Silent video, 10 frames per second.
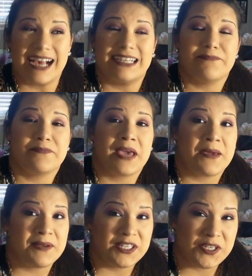
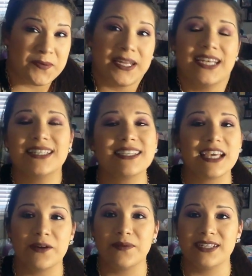maybe 2 minutes
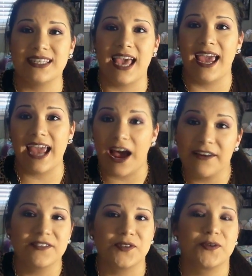it would say
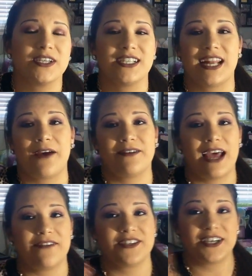out of storage and I would
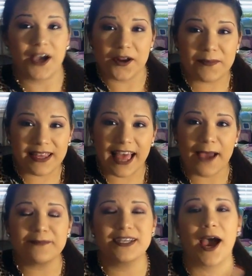have to go to my
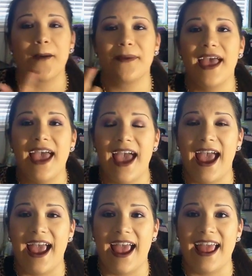laptop
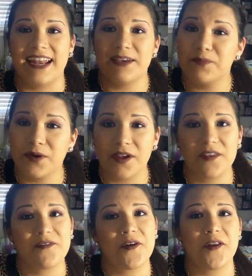and import
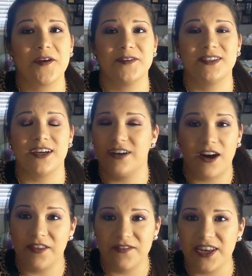all the photos or
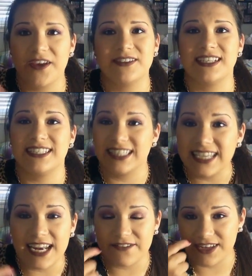all the videos and
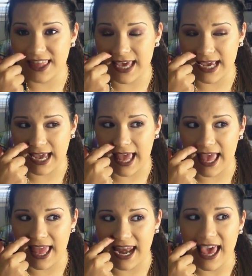delete everything,
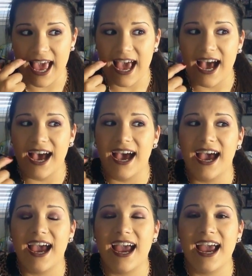and
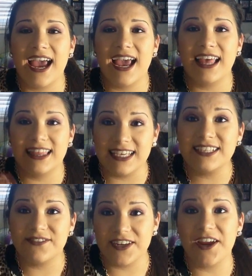
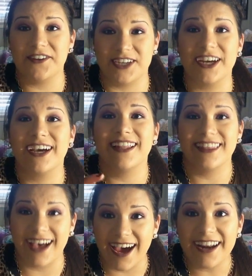this video took a
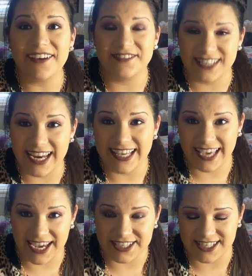lot of
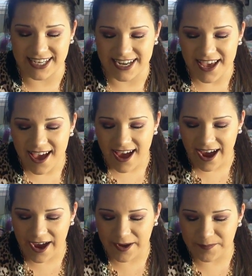dedication.
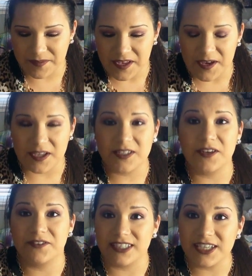So
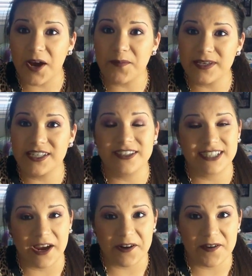I really hope it turned out